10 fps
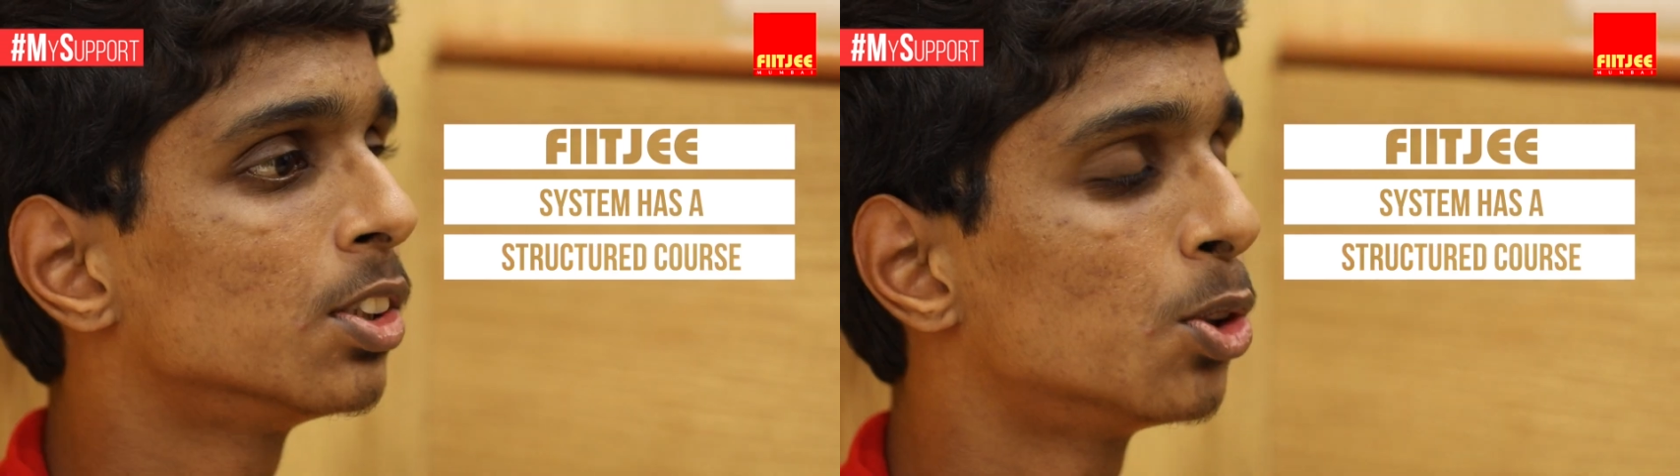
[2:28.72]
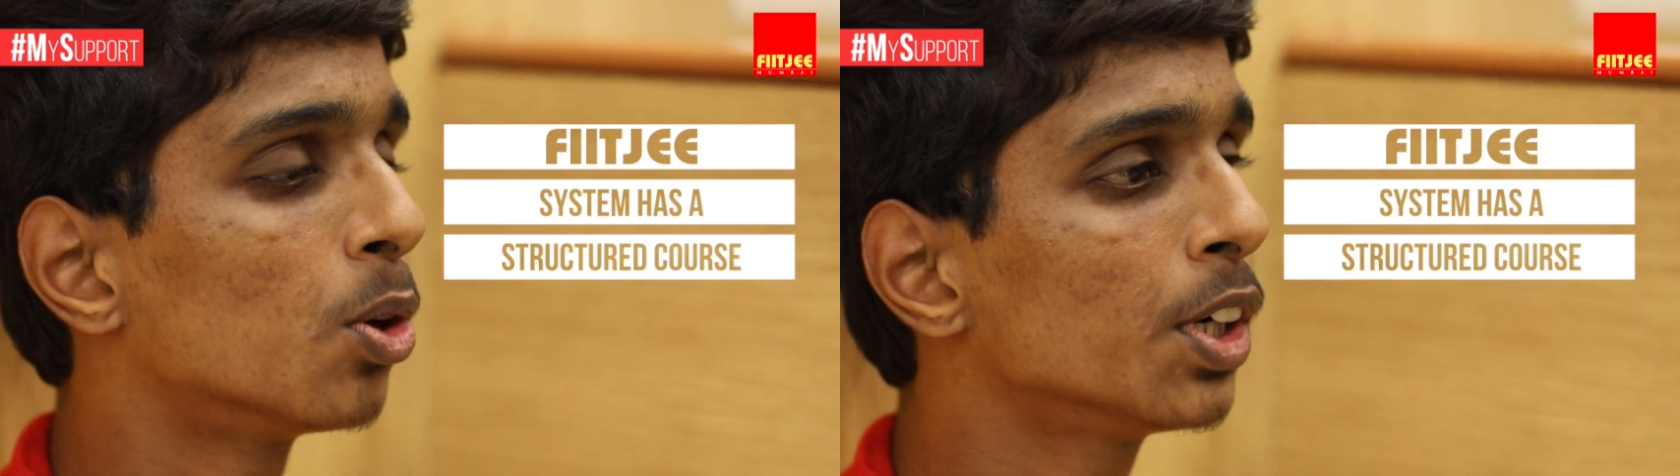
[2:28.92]

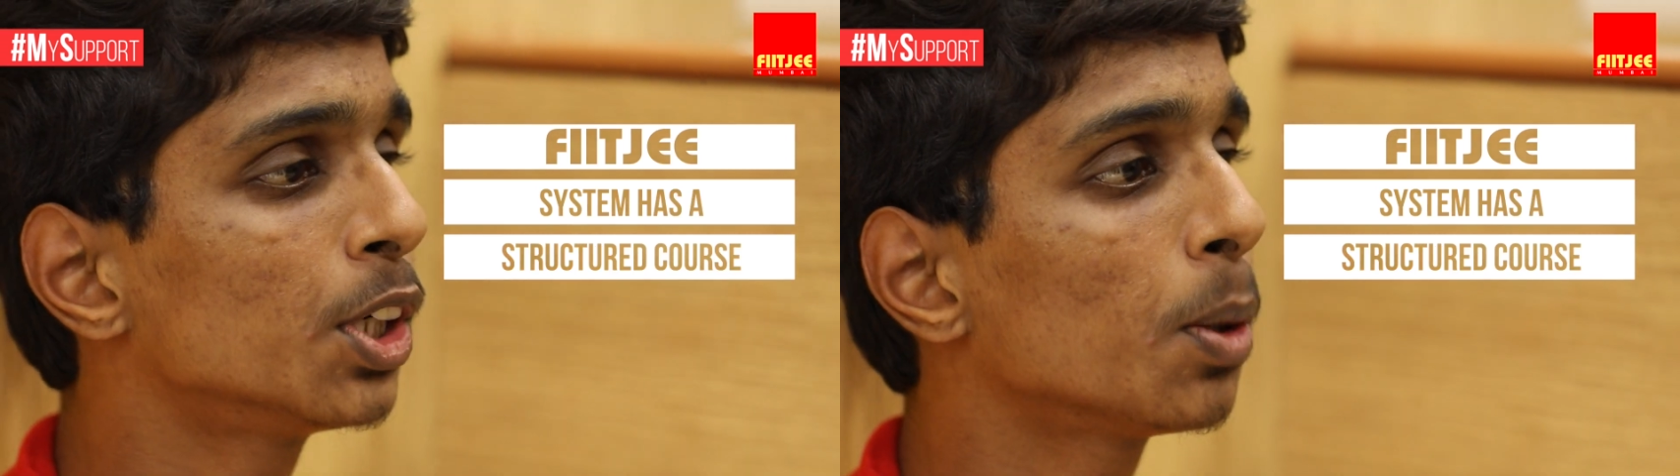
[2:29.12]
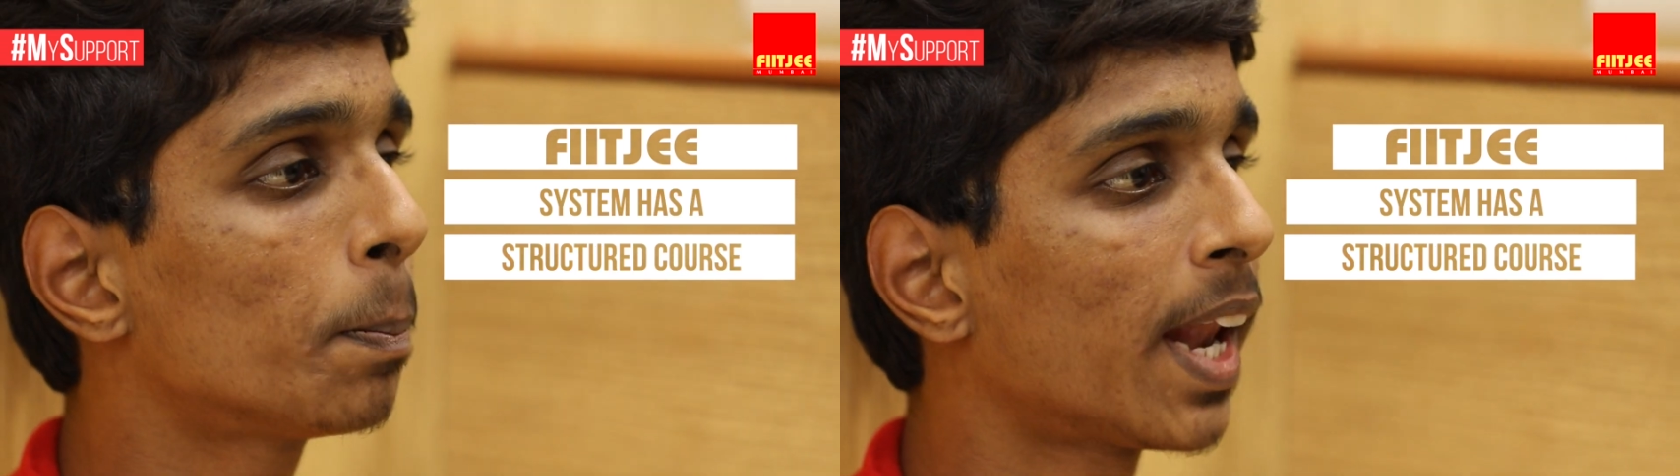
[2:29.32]
You don't
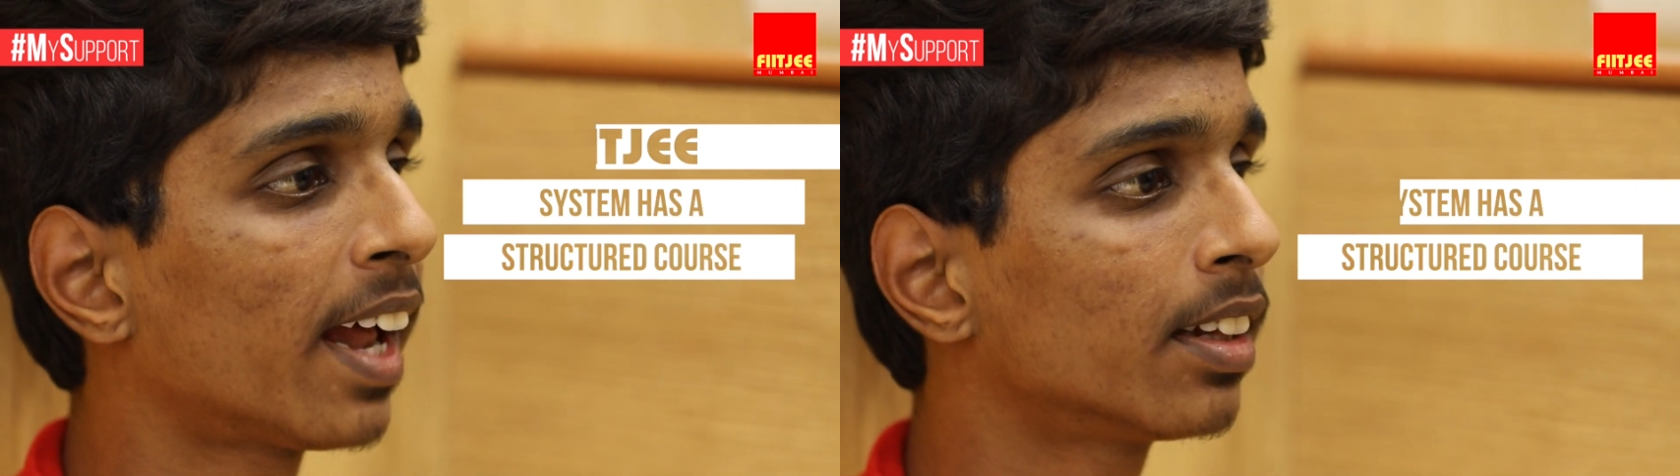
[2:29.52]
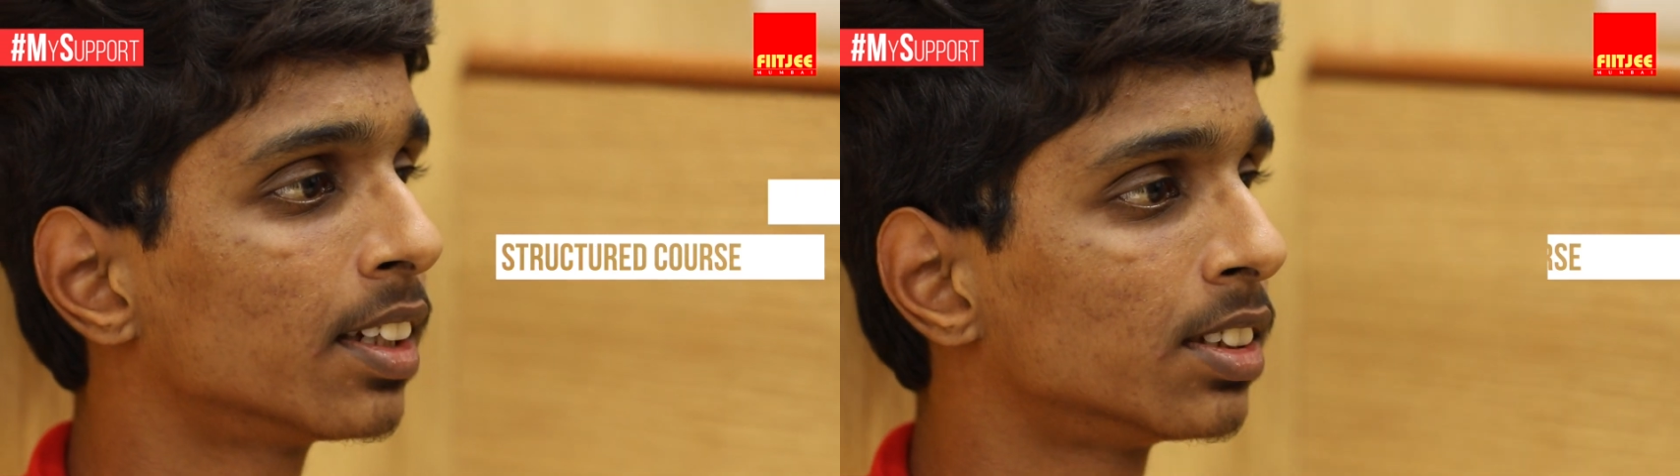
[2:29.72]
need to
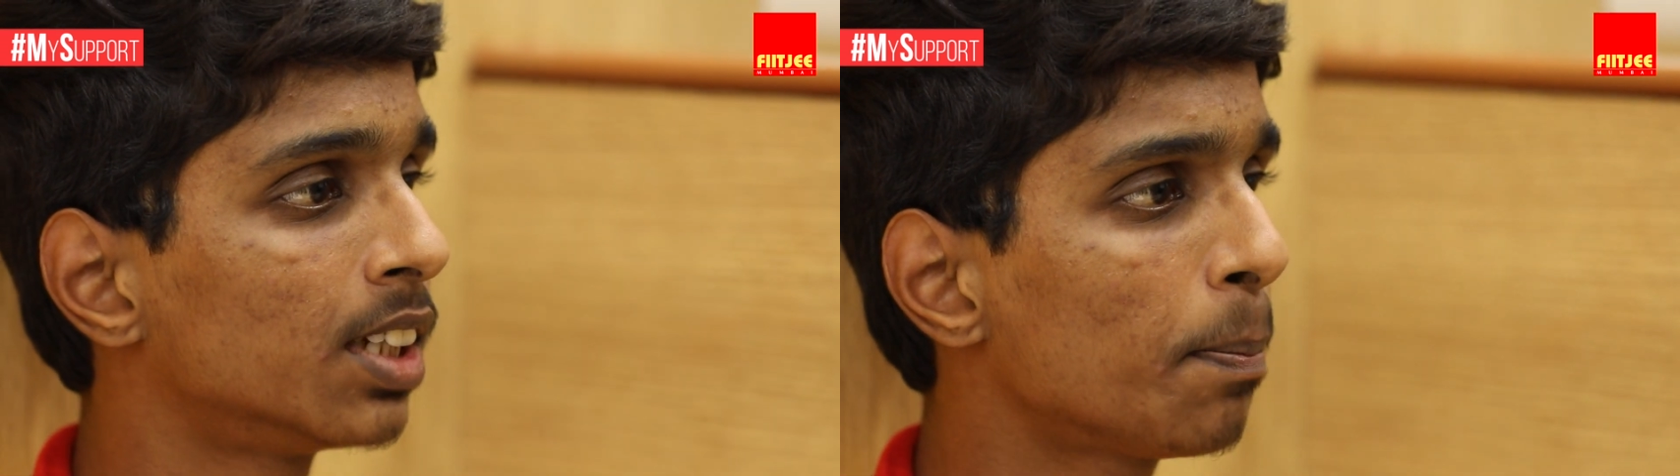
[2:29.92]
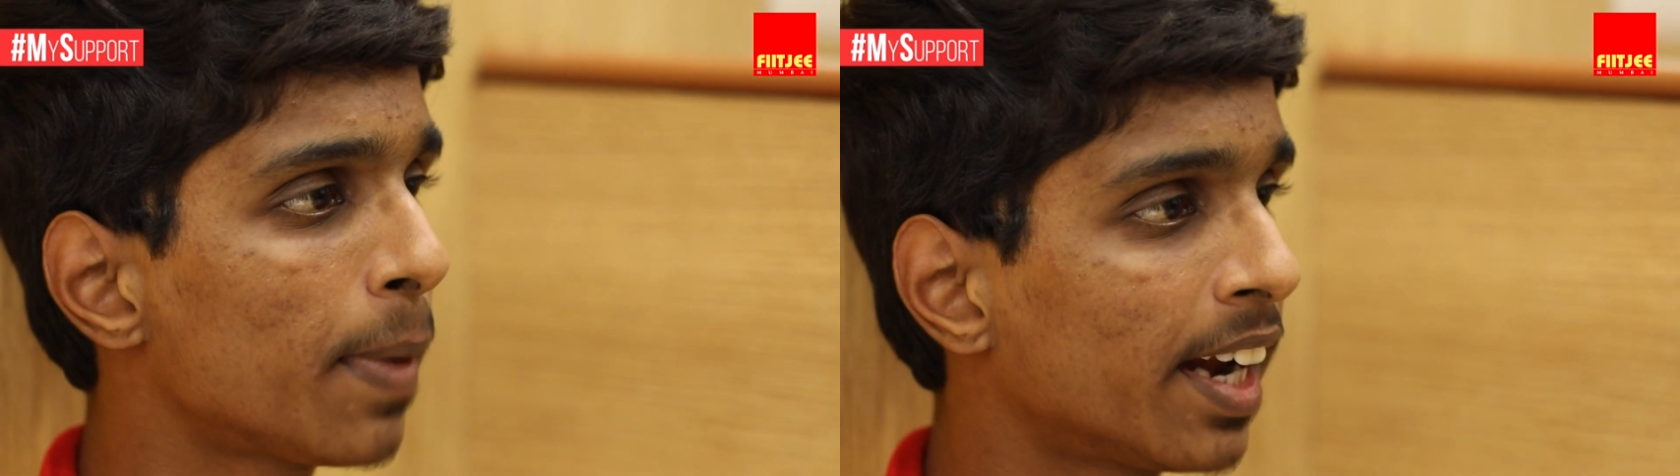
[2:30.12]
plan
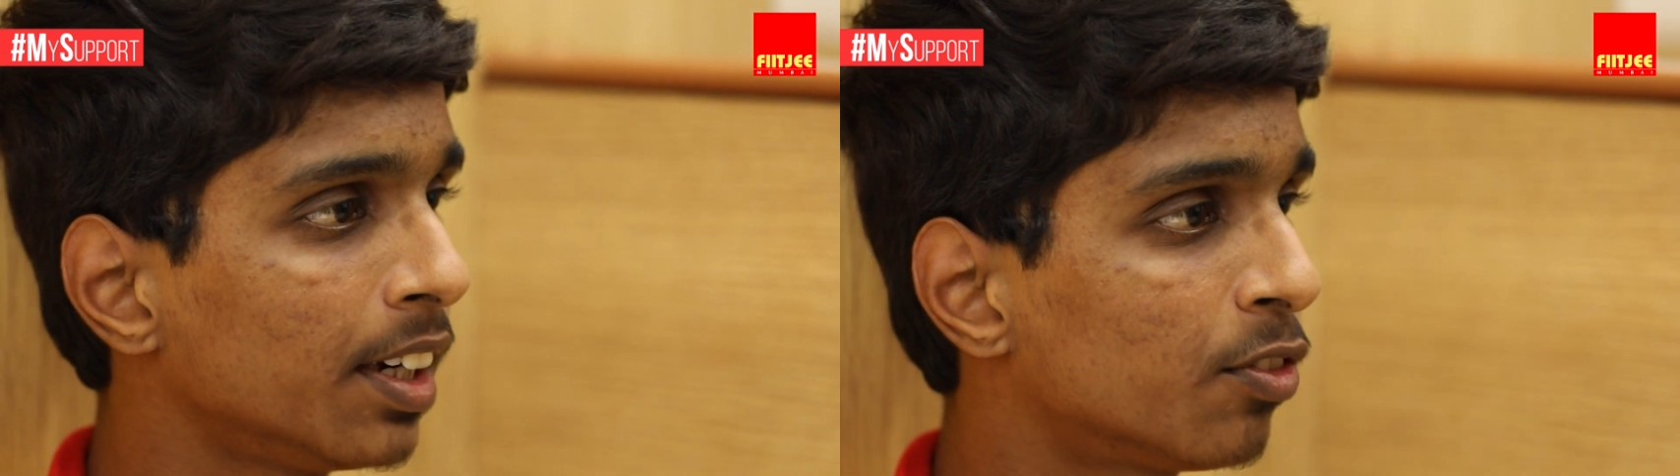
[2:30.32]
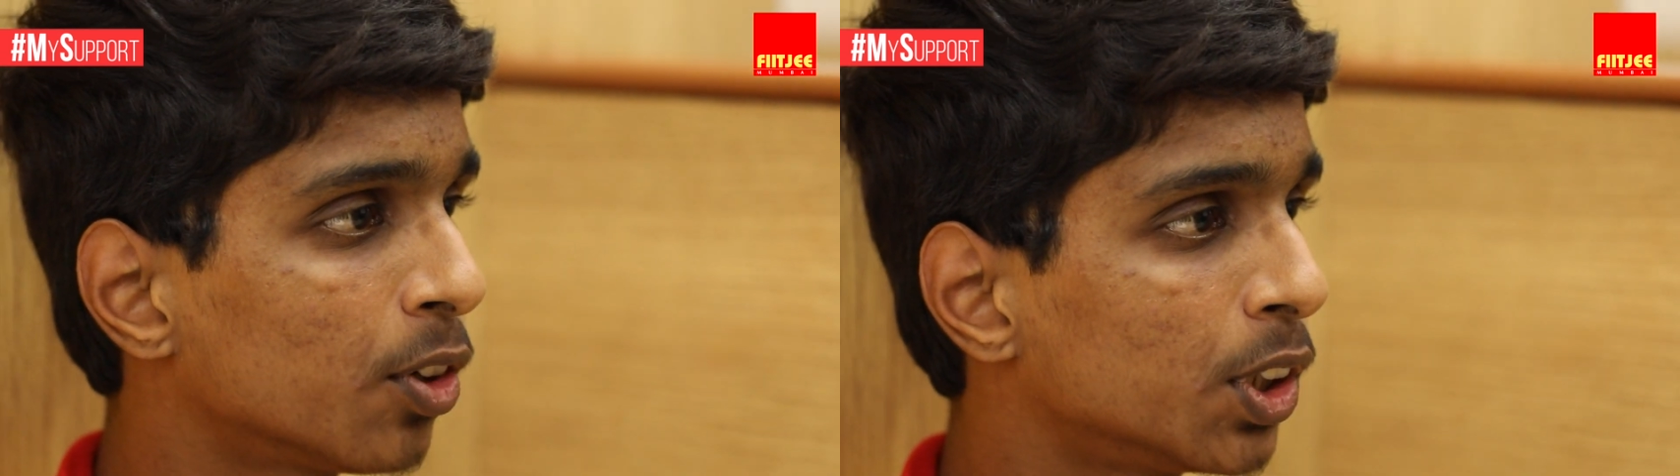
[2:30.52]
things, they plan
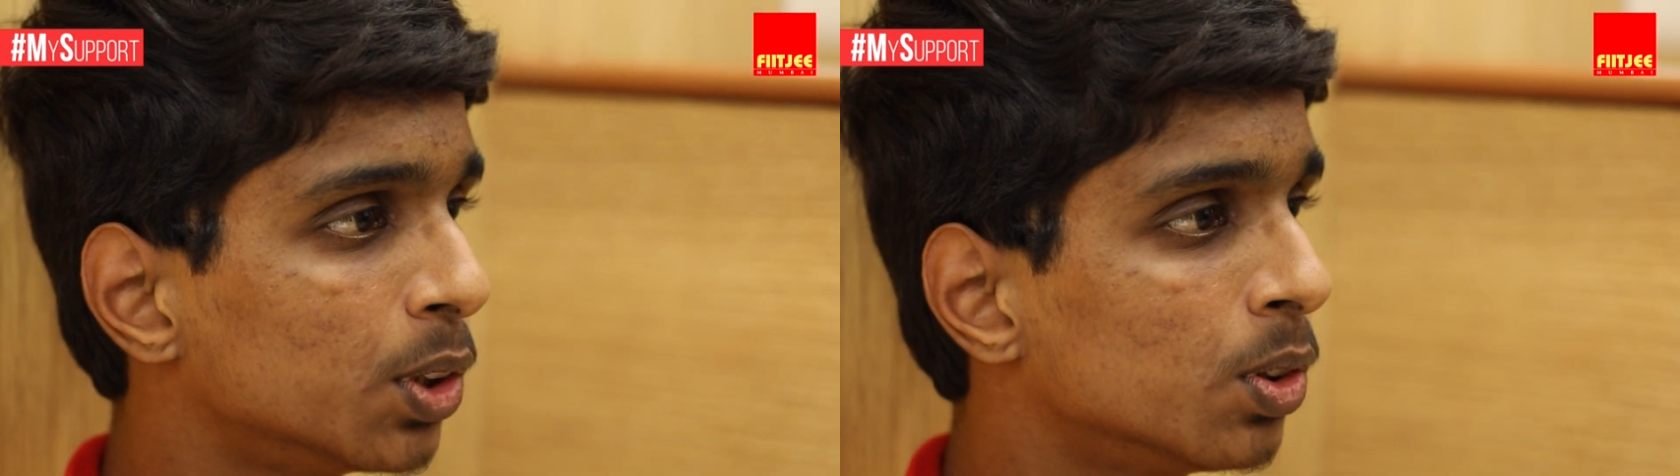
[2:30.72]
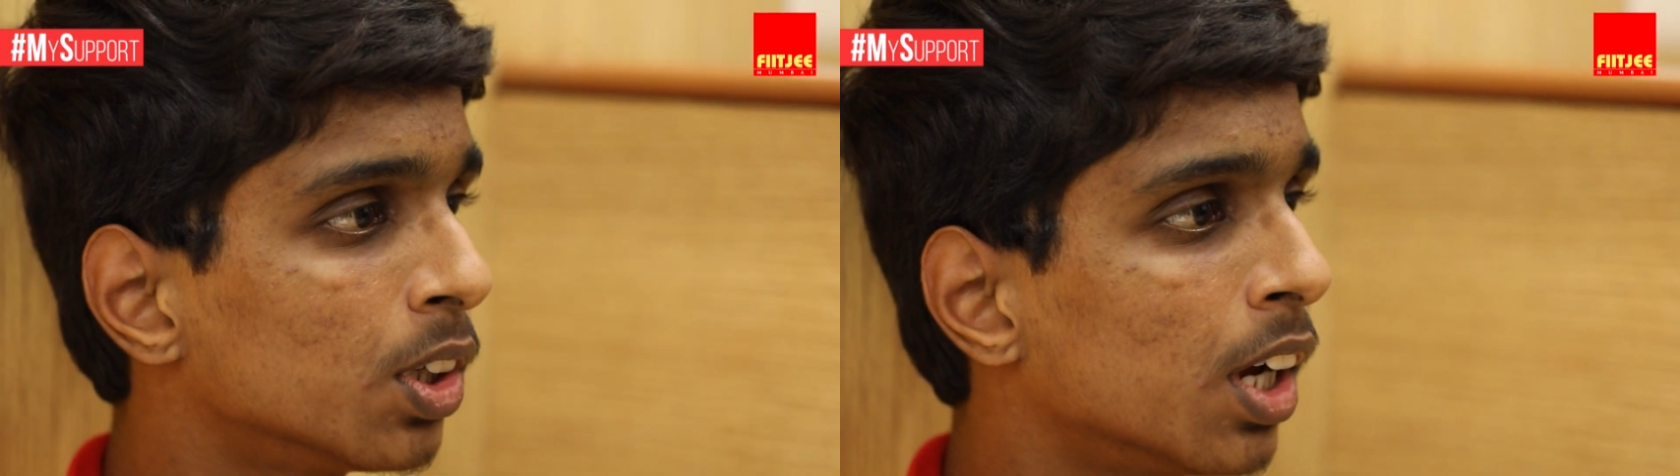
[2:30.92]
it for you